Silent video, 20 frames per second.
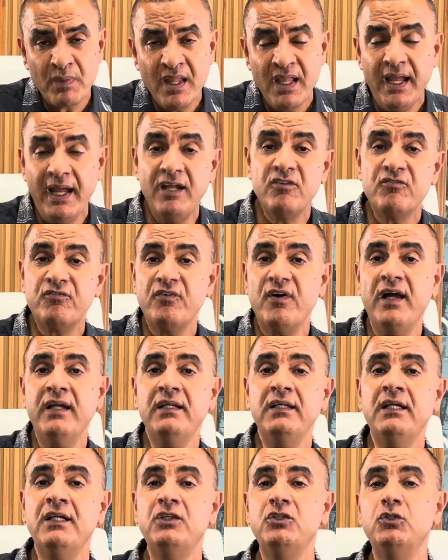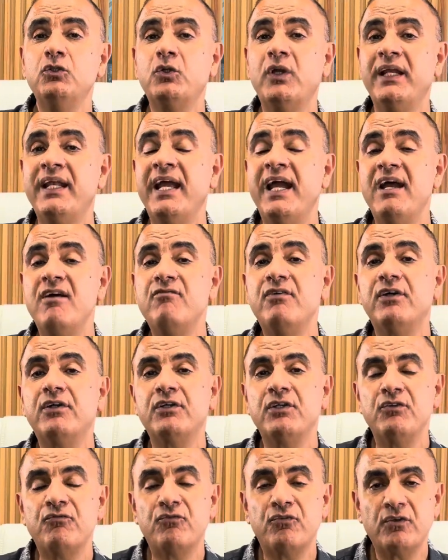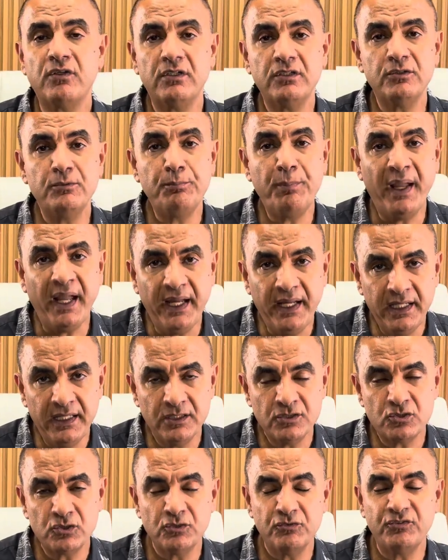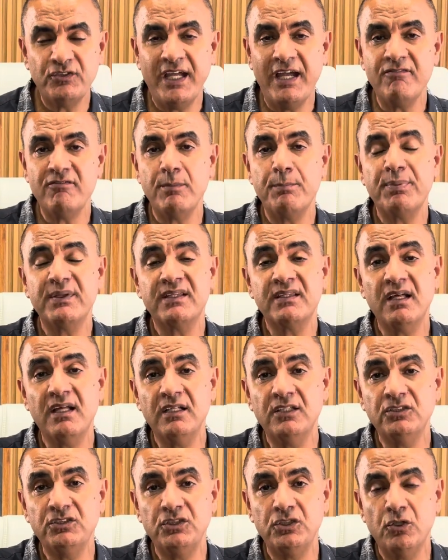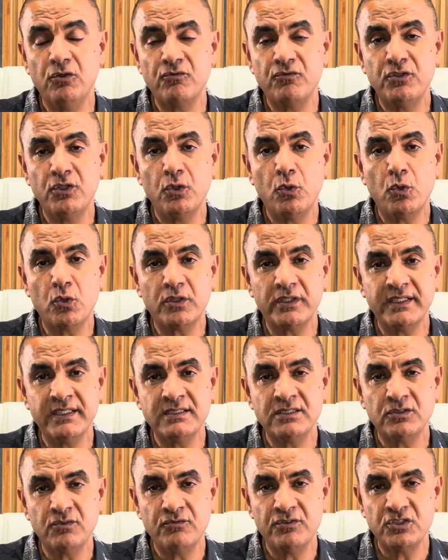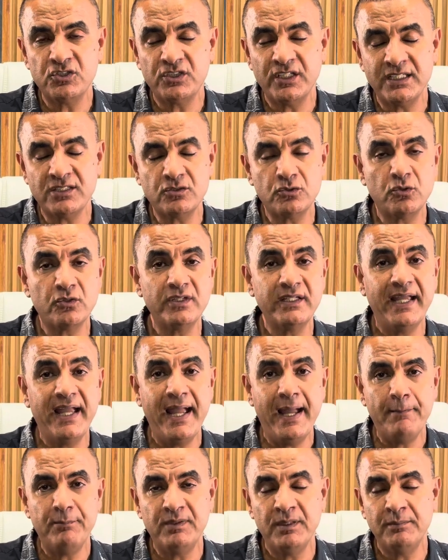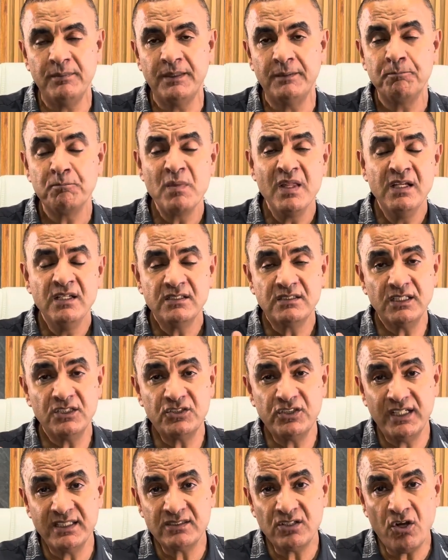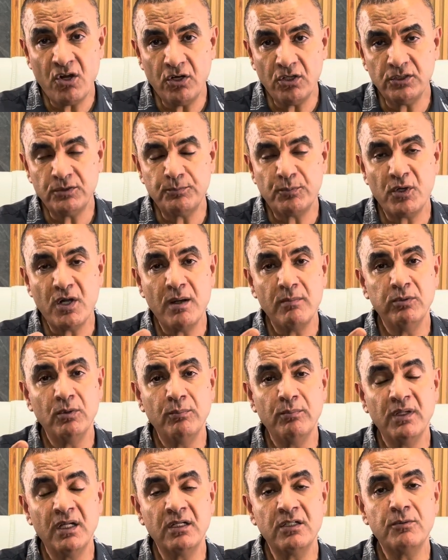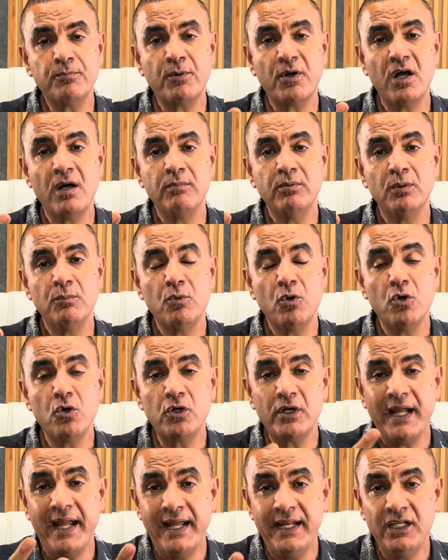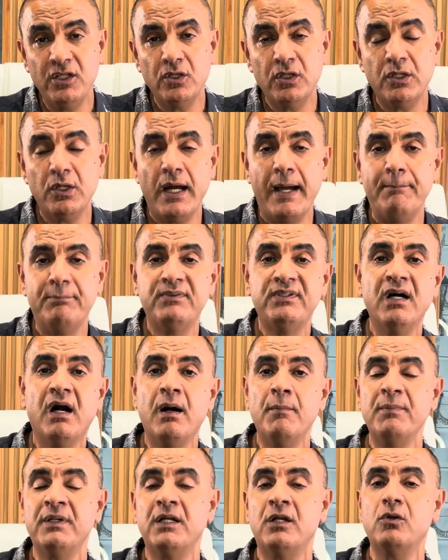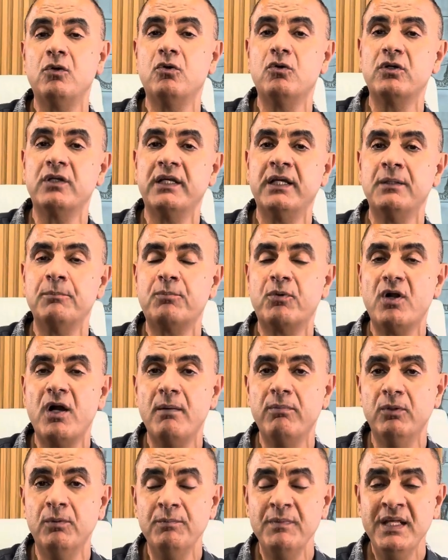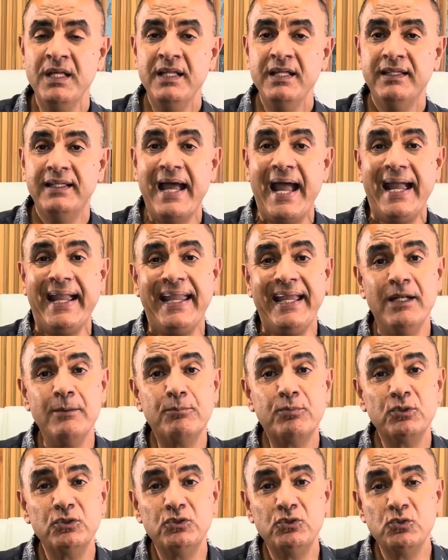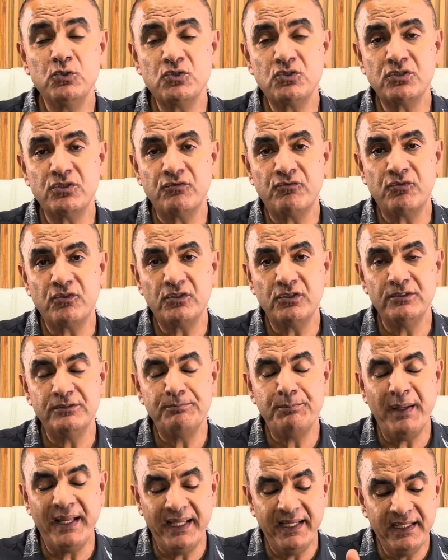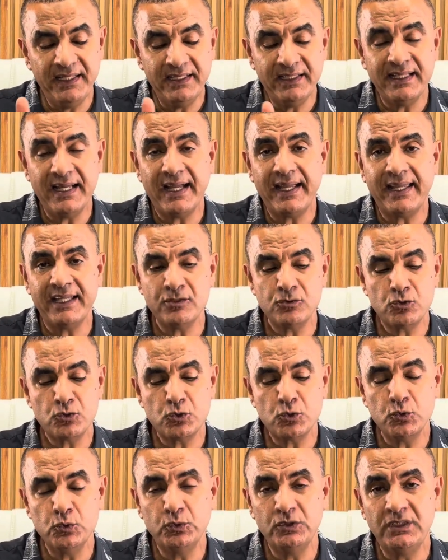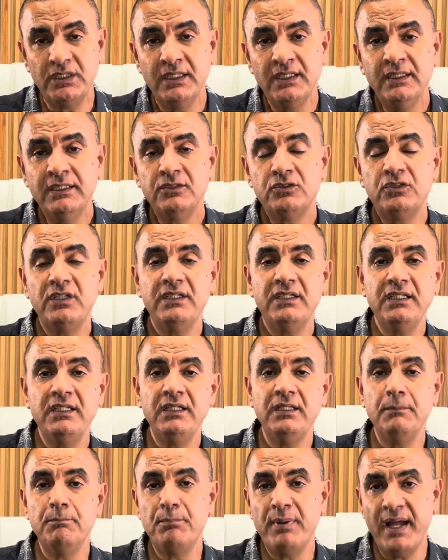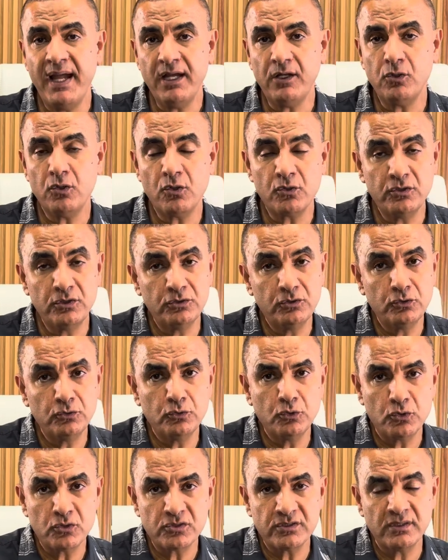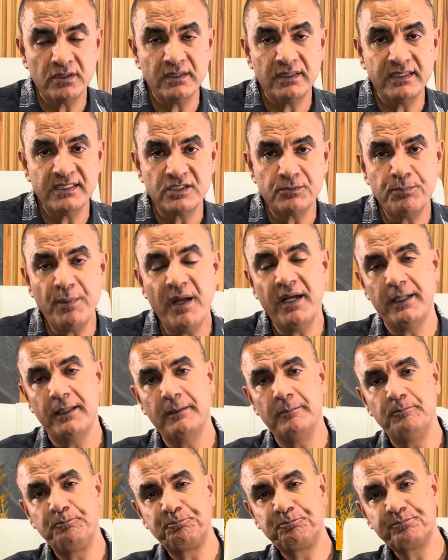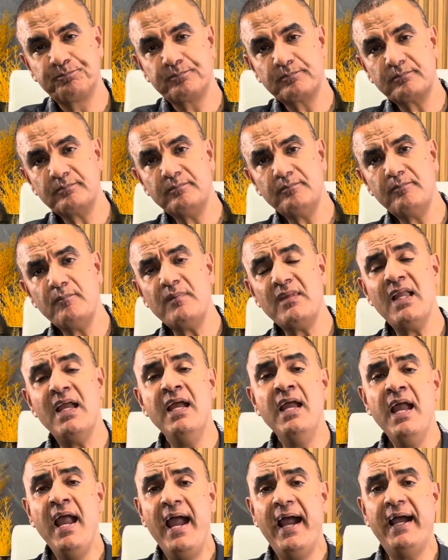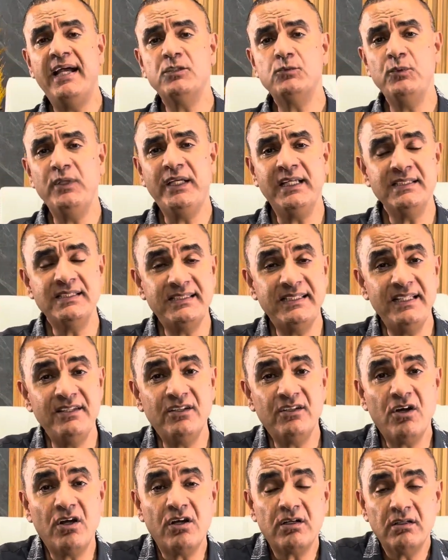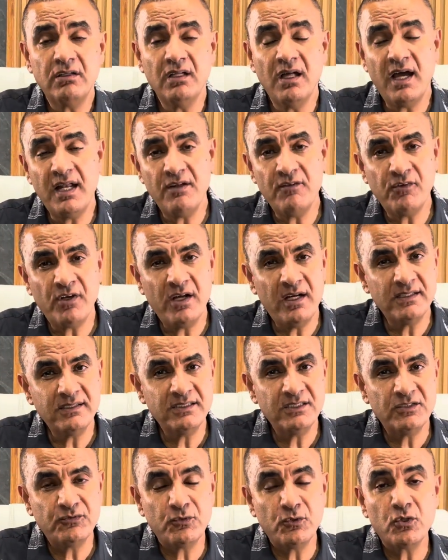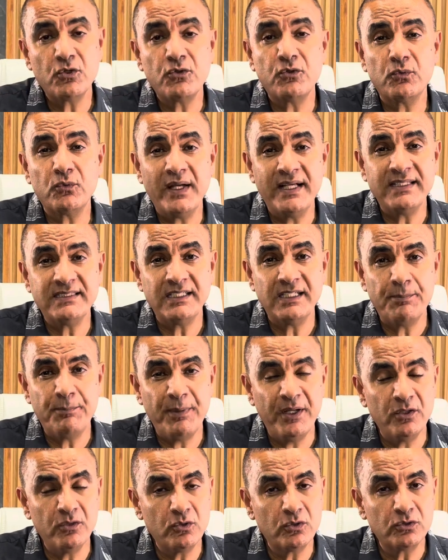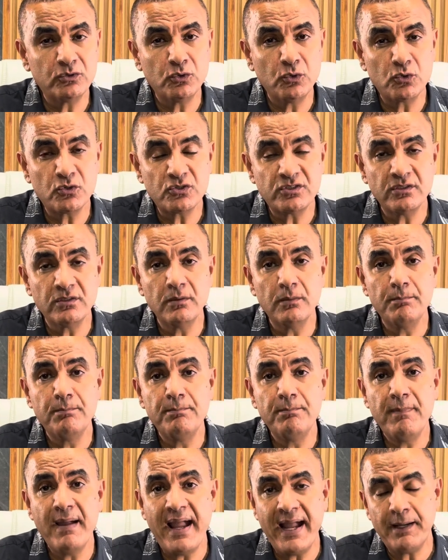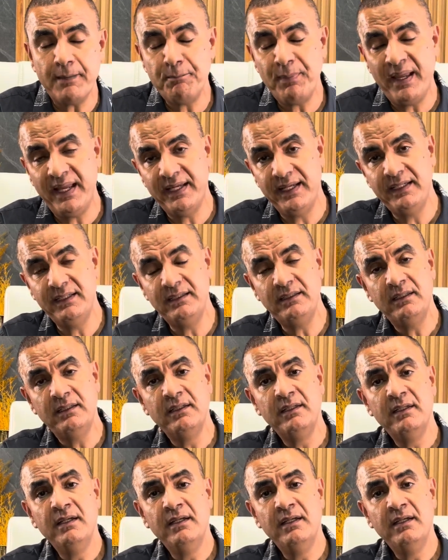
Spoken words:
And finally, you can have a referred pain. So if you have a pathology of the organs of the chest or the abdomen, such as heart problem, lung problem, or any abdominal organ problem, that can produce referred pain that can shoot to the back or to the dorsal spine. As we can see, there are a lot of causes for thoracic pain or dorsal back pain,